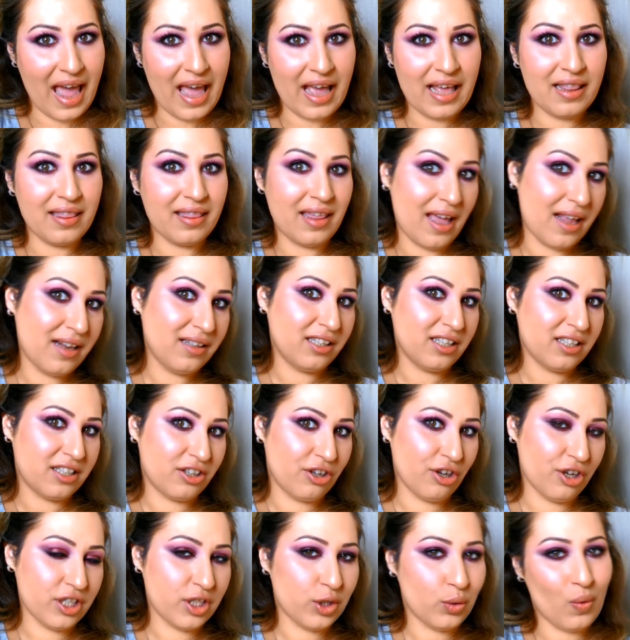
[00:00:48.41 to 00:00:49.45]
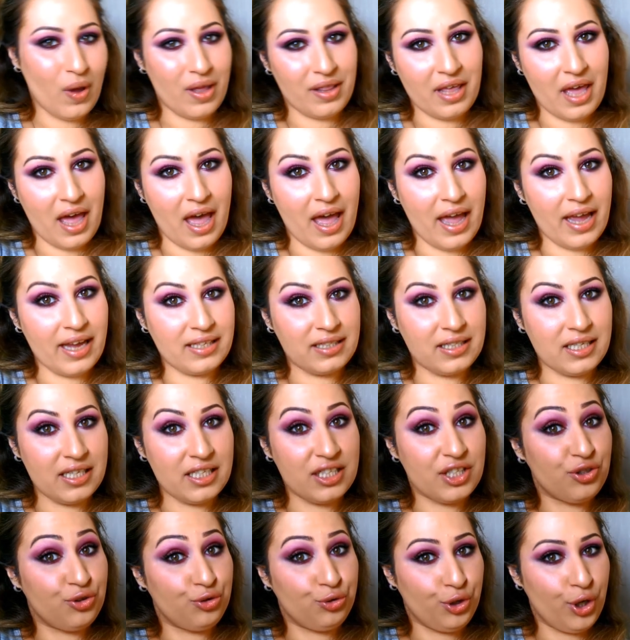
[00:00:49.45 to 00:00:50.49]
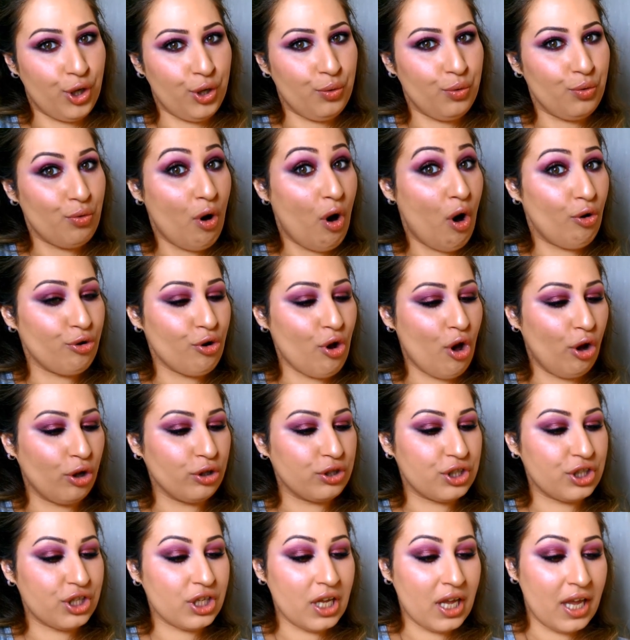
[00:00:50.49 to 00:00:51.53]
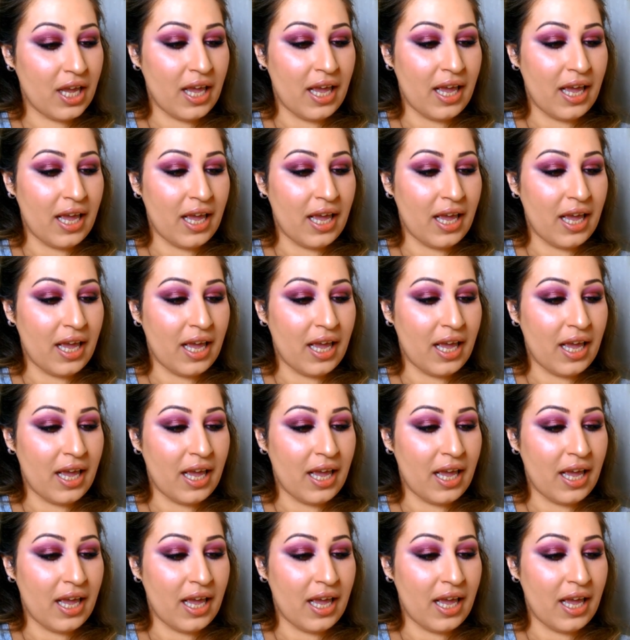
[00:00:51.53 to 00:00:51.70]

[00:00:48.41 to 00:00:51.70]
and then discuss whether it is true or not.